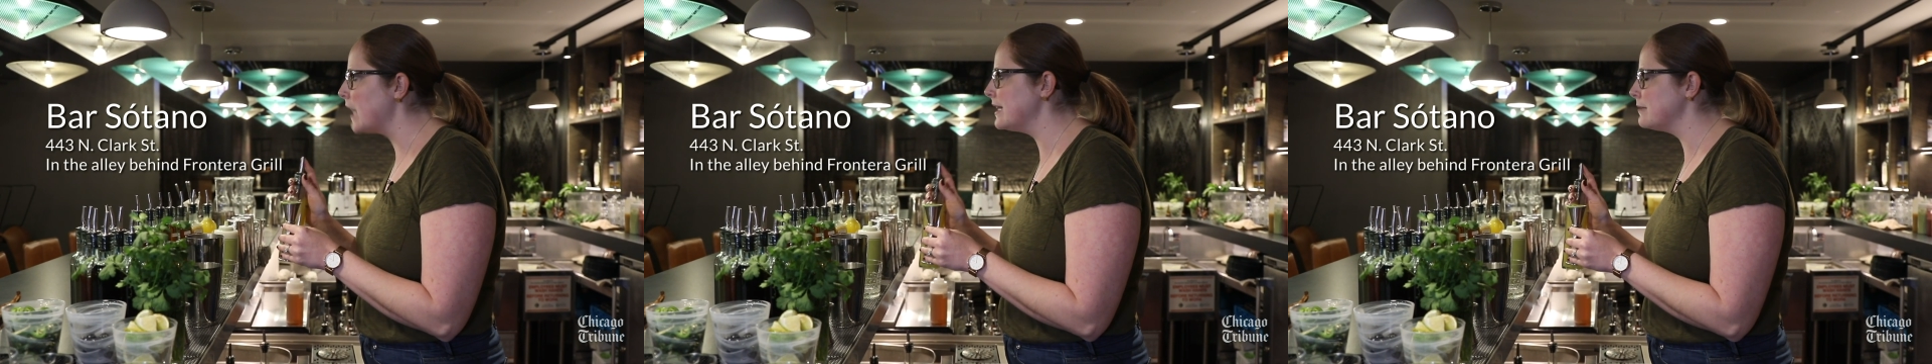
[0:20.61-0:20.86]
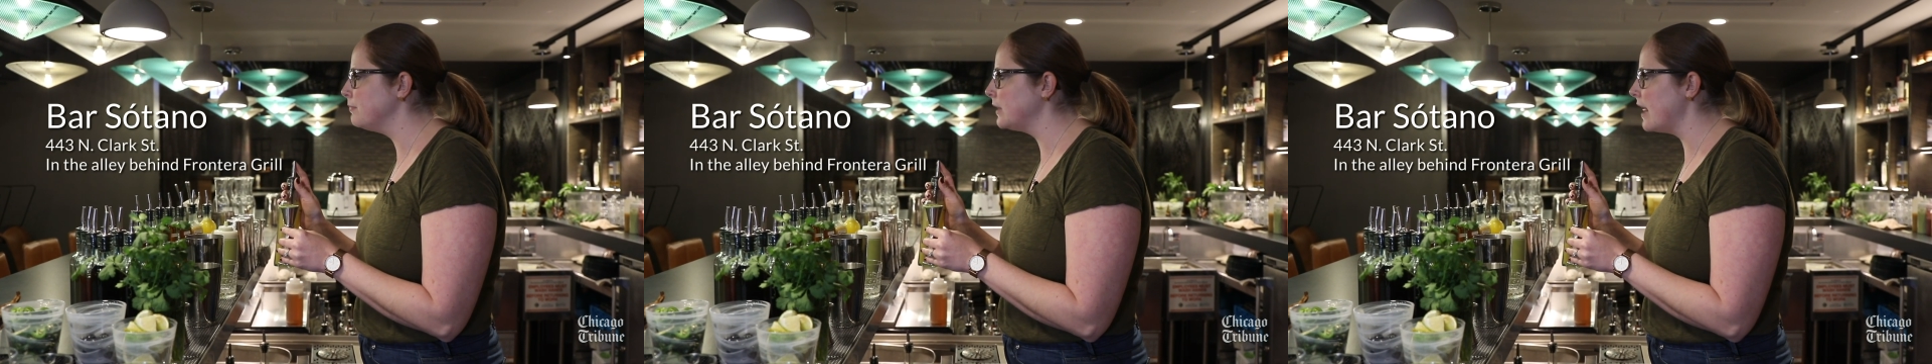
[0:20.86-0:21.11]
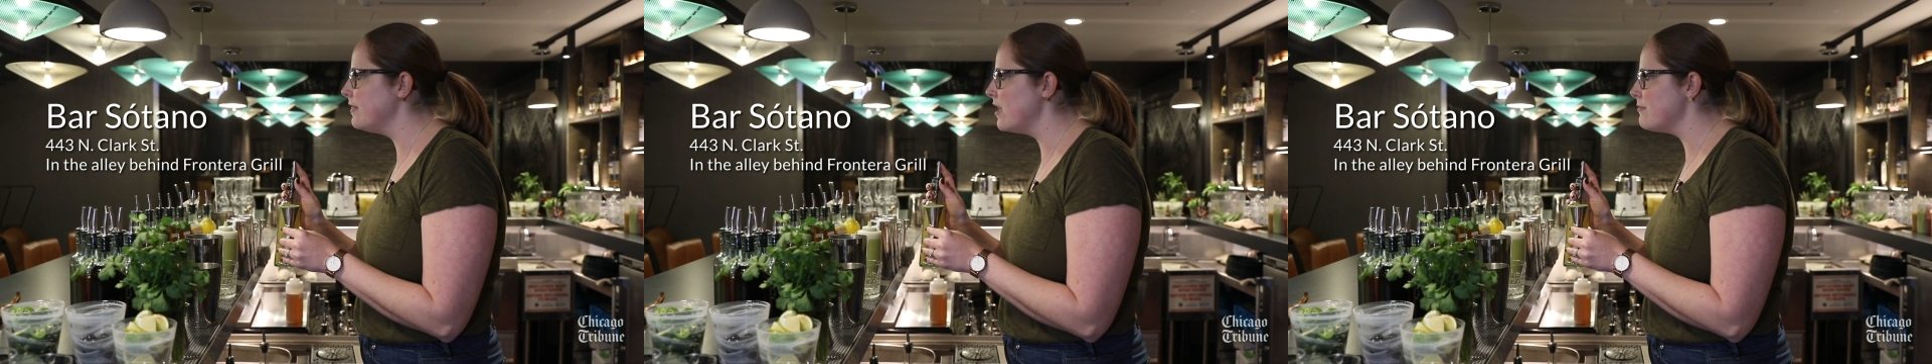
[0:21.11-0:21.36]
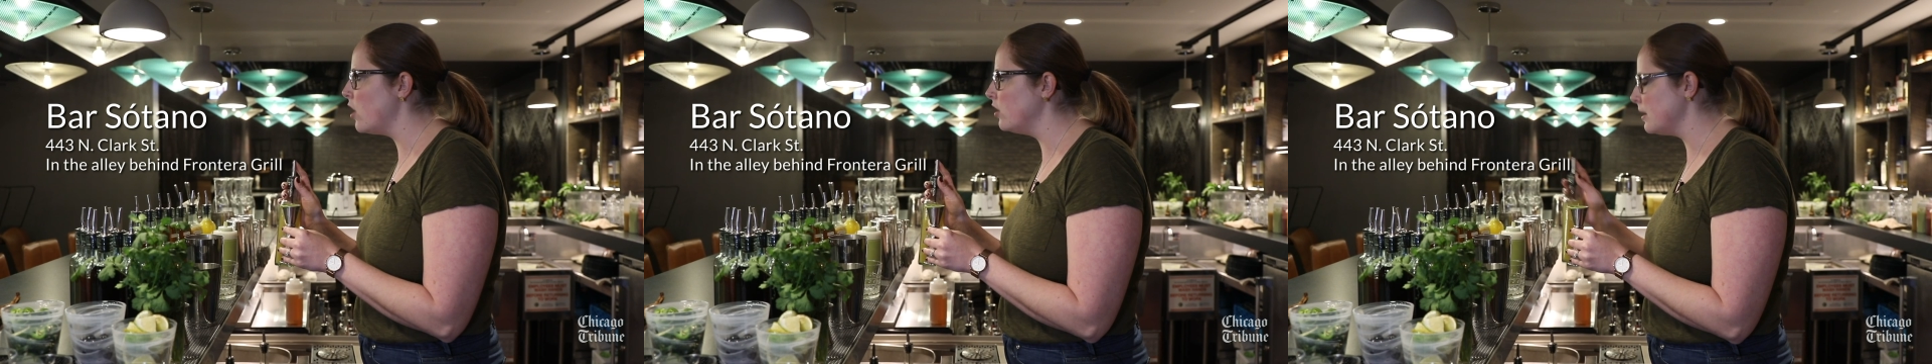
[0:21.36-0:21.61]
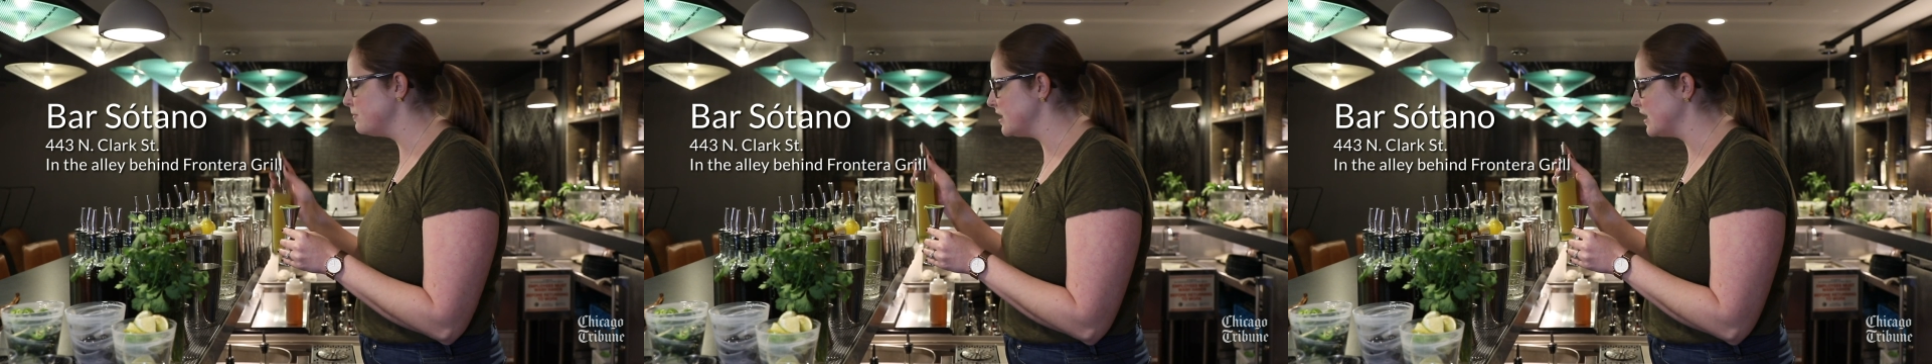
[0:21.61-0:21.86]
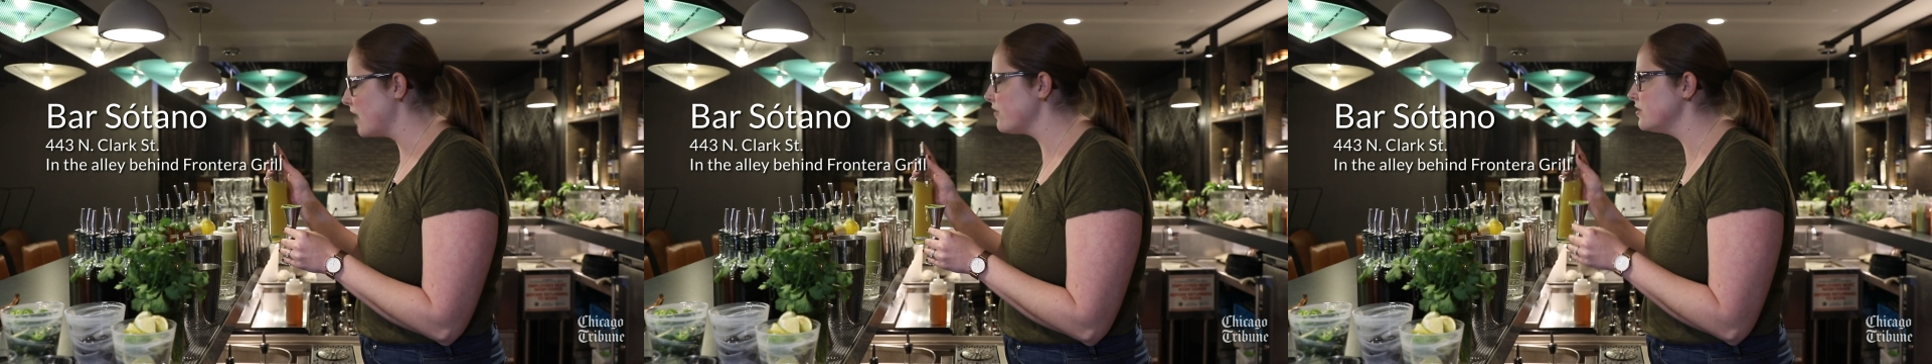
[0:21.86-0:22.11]
and then blend them all up
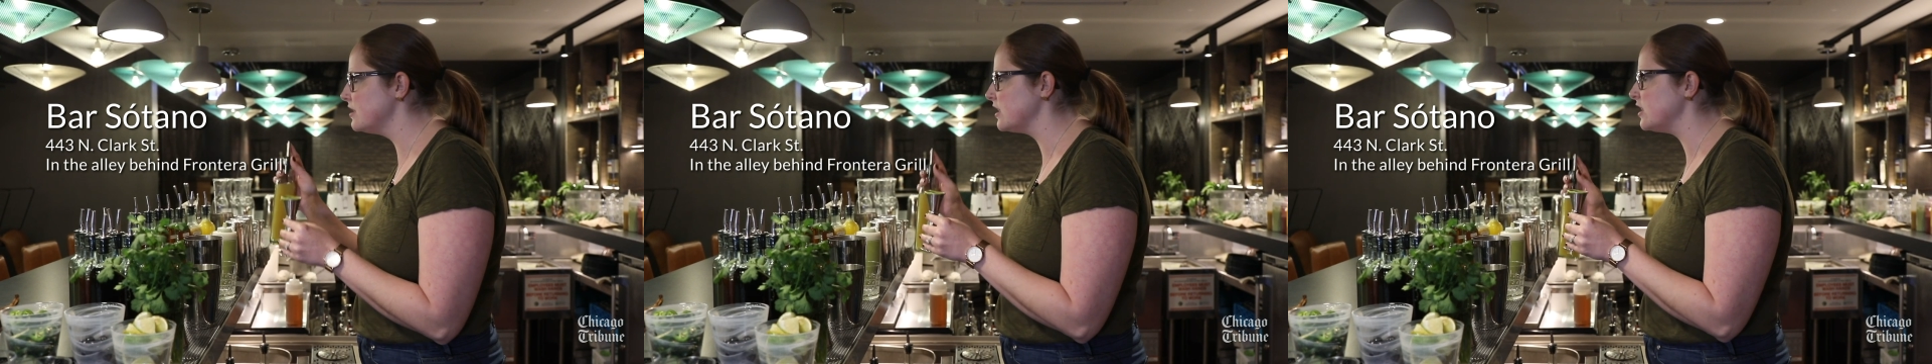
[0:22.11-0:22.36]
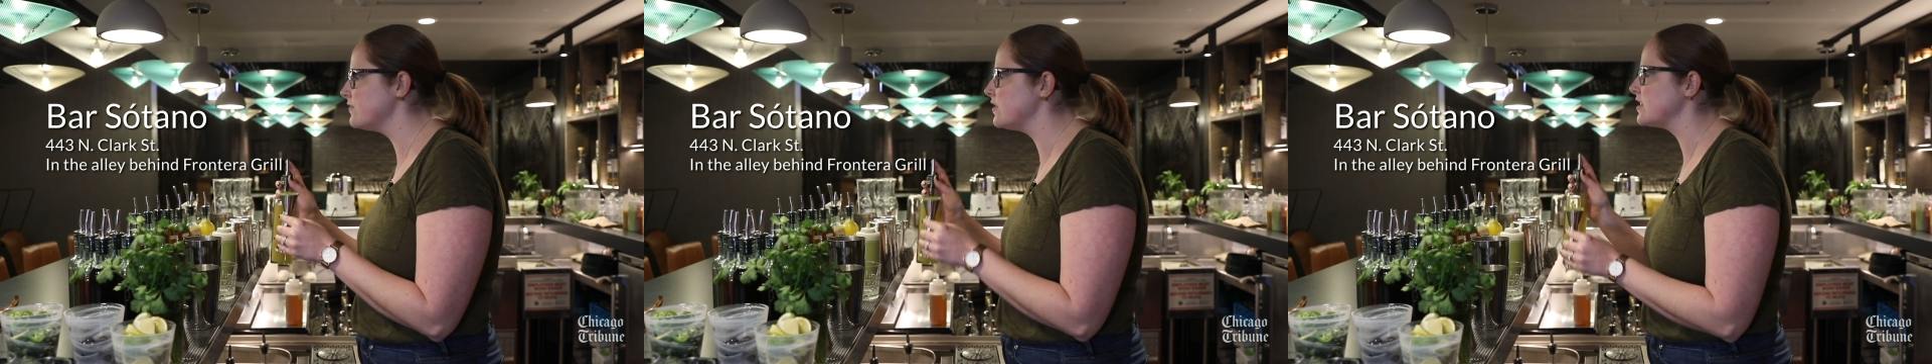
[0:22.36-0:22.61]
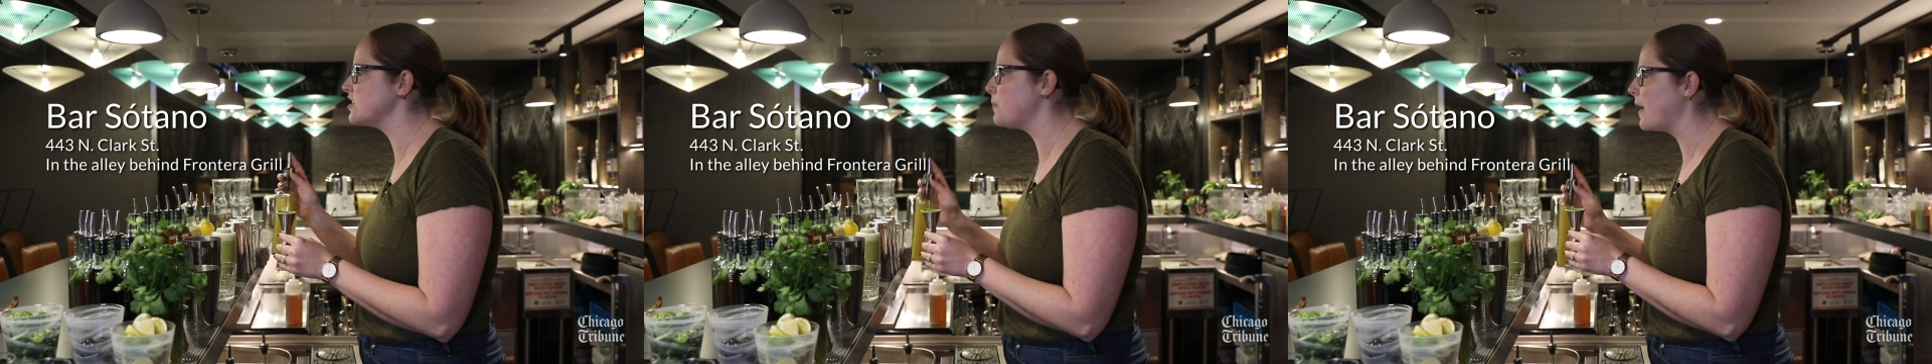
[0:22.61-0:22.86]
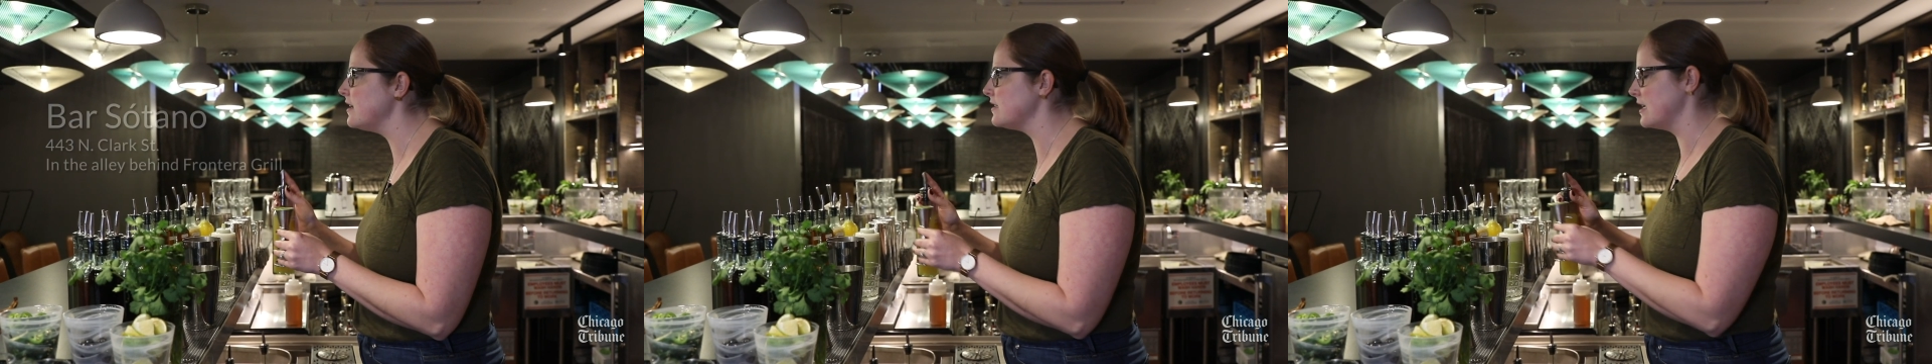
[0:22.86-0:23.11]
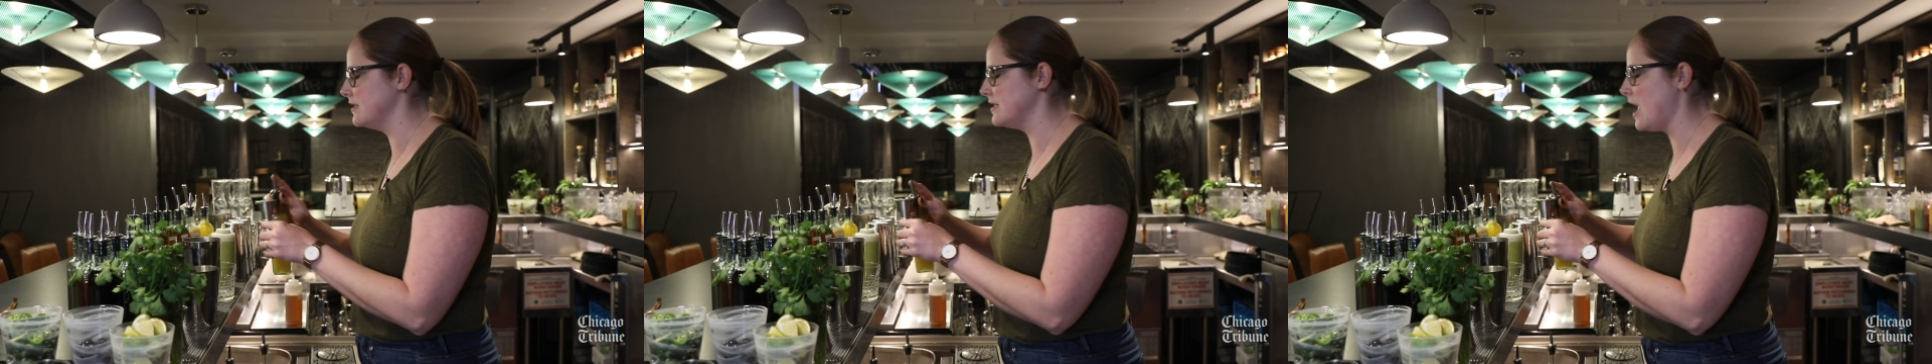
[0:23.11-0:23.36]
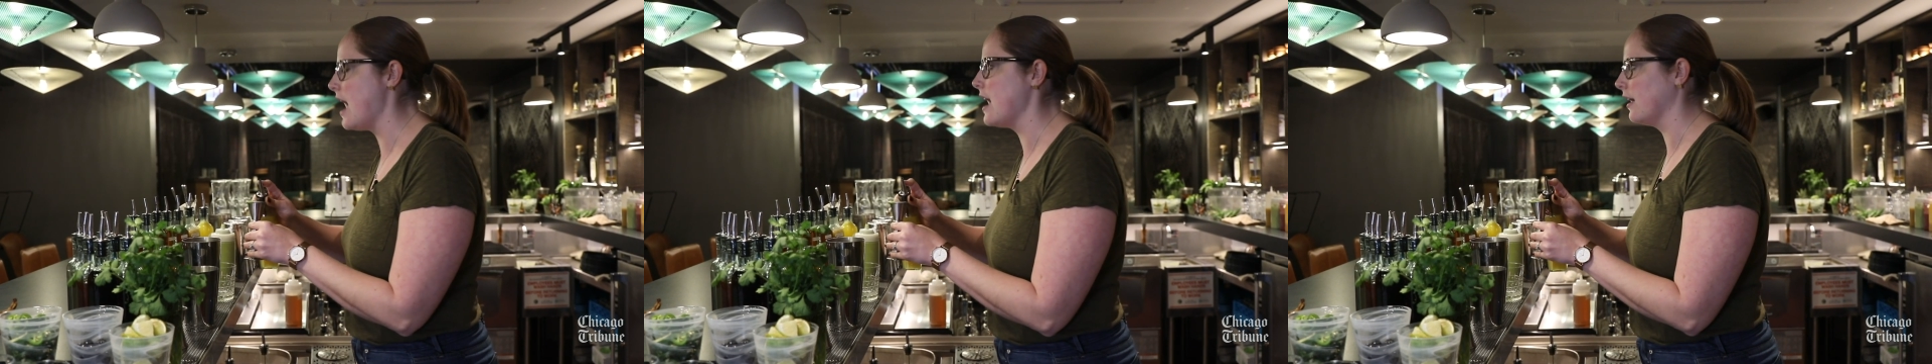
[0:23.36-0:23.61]
together to give the spice
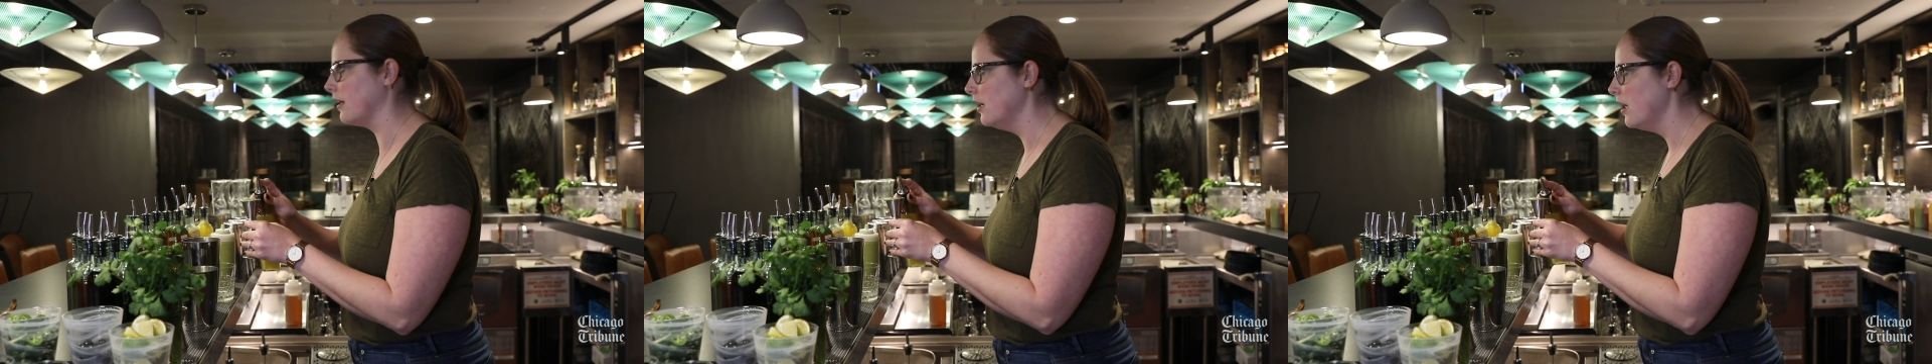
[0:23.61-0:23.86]
and tang